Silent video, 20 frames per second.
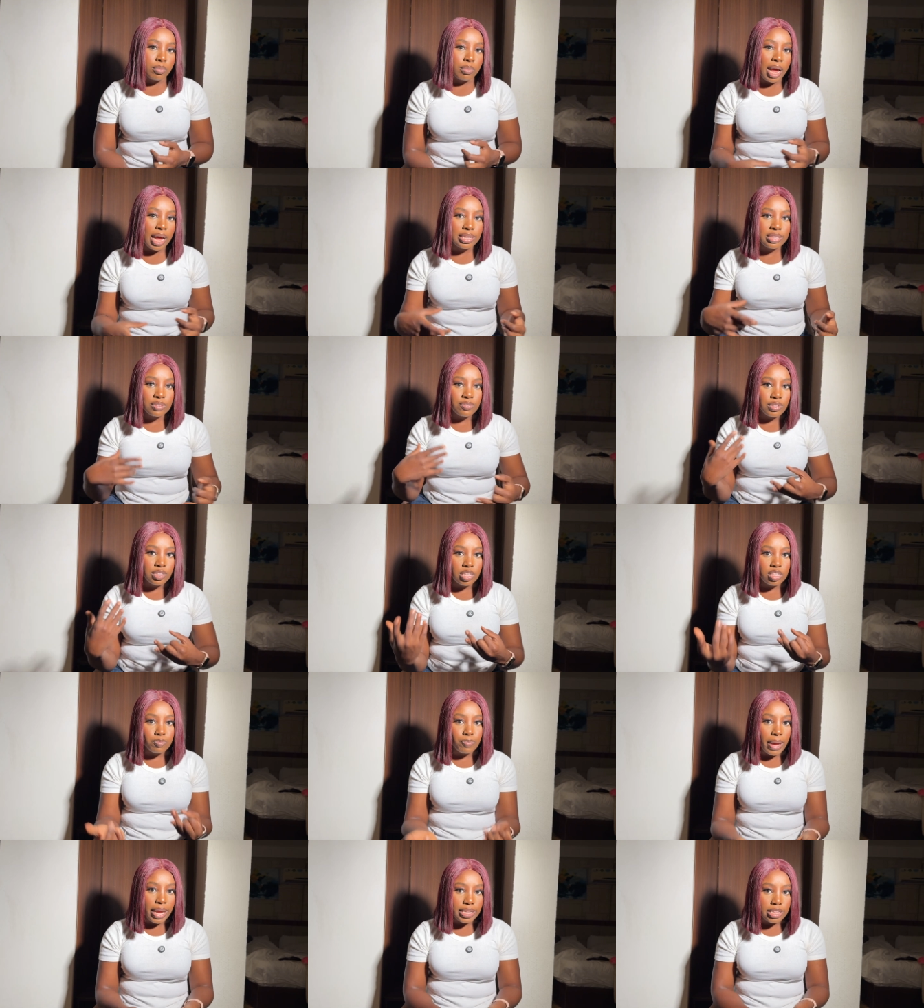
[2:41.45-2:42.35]

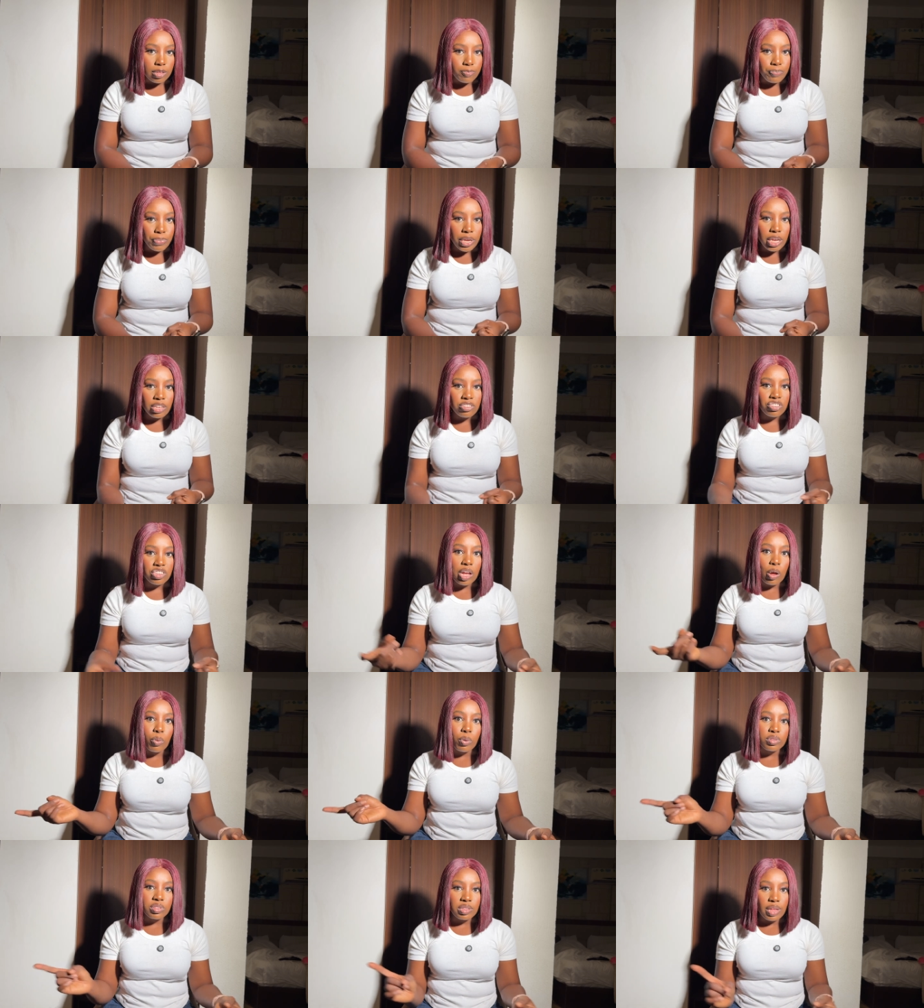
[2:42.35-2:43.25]
activities by the beach, there
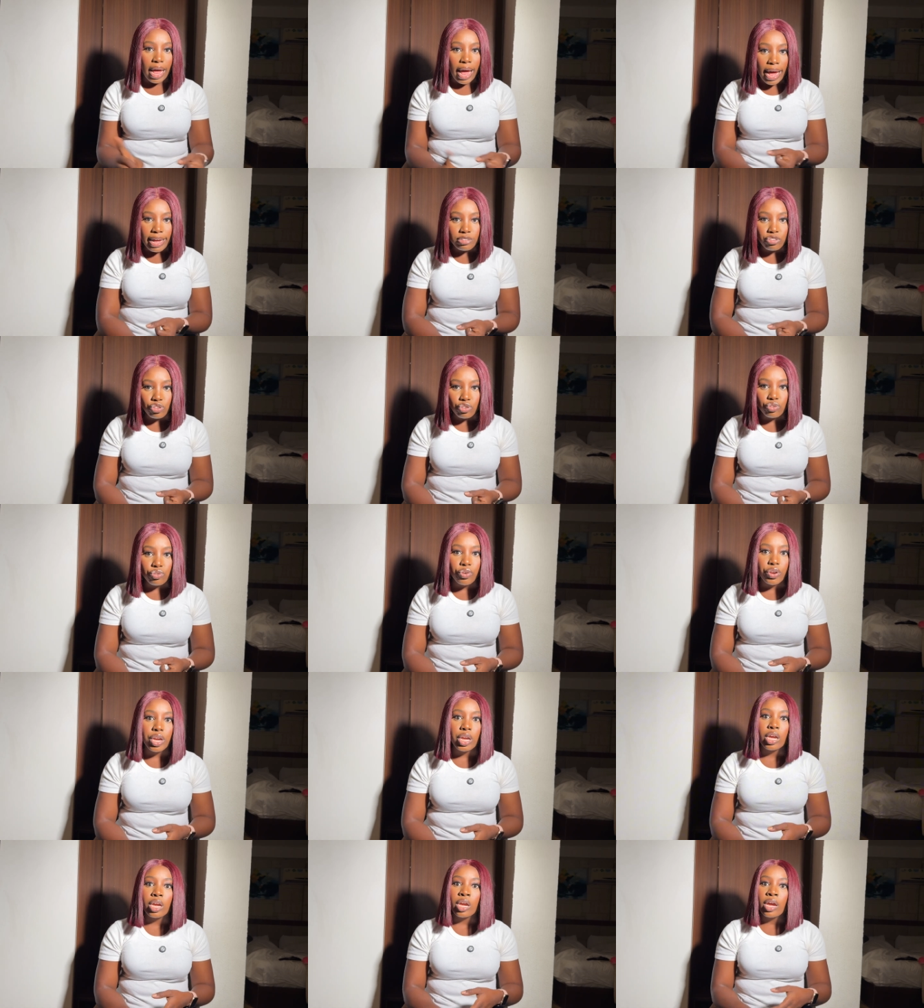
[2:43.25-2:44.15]
was
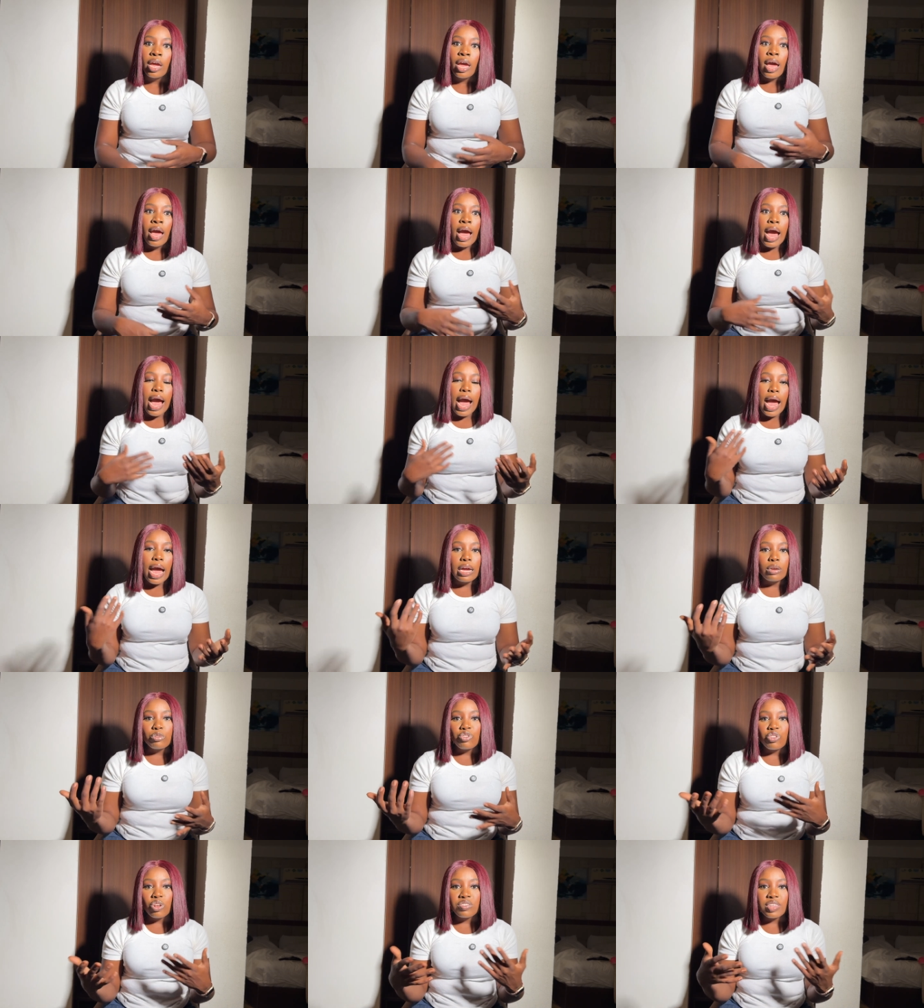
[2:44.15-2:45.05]
archery, and
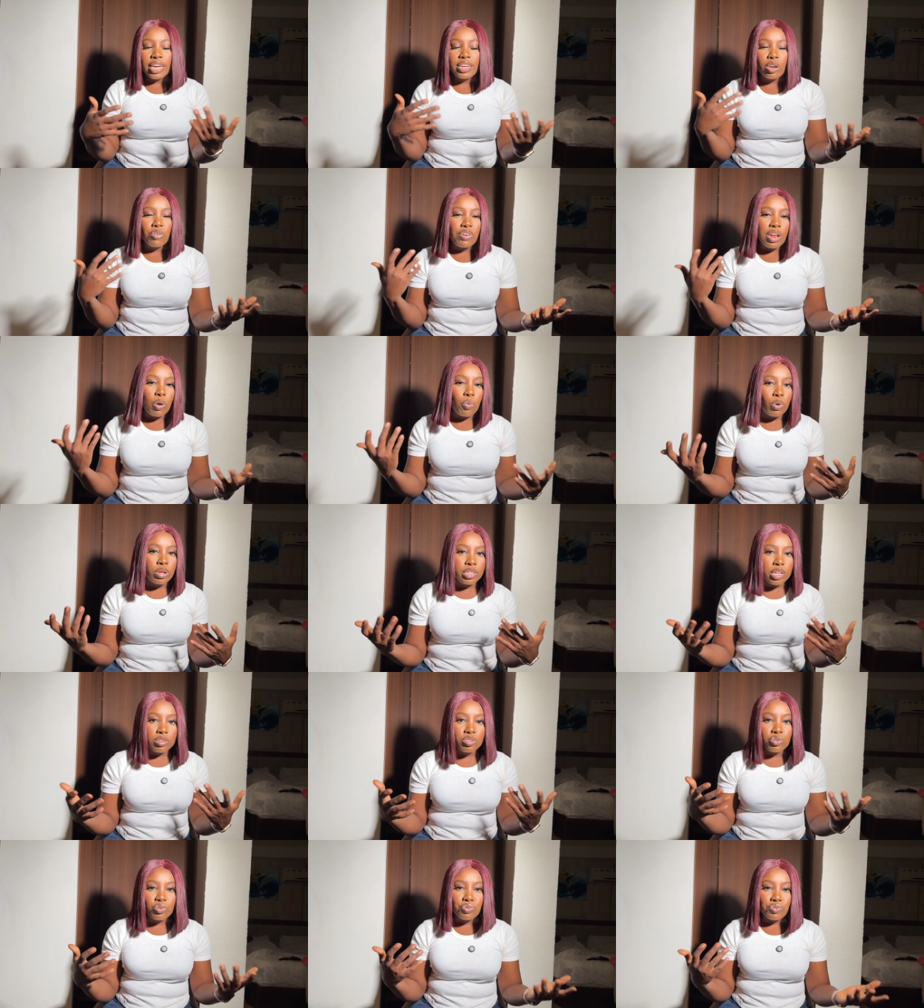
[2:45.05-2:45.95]
we just kind of like
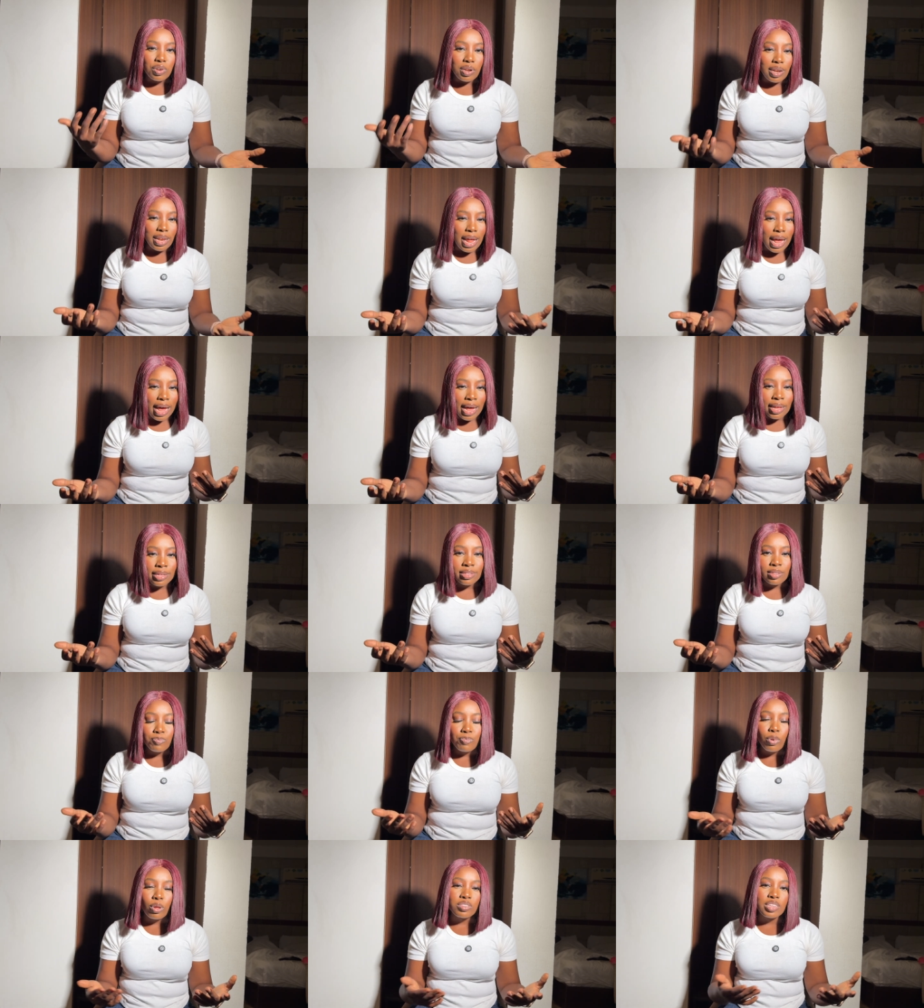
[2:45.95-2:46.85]
wanted to
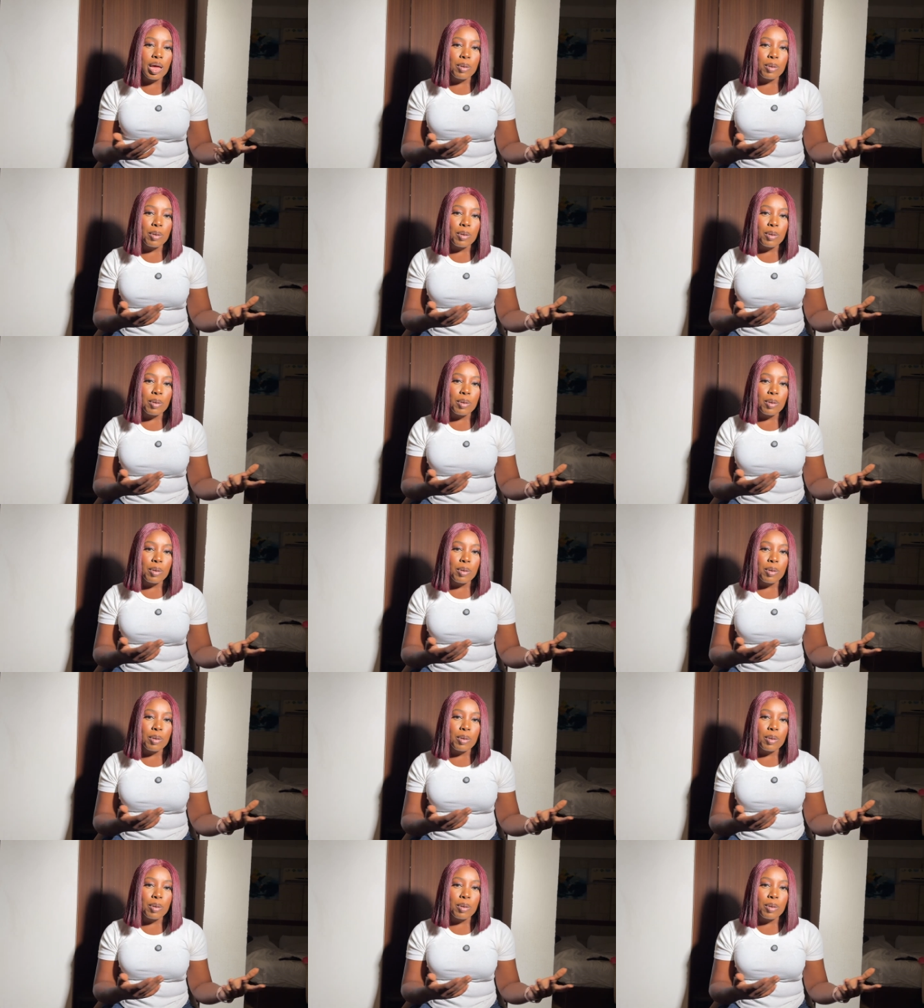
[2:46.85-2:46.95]
relax. Plus the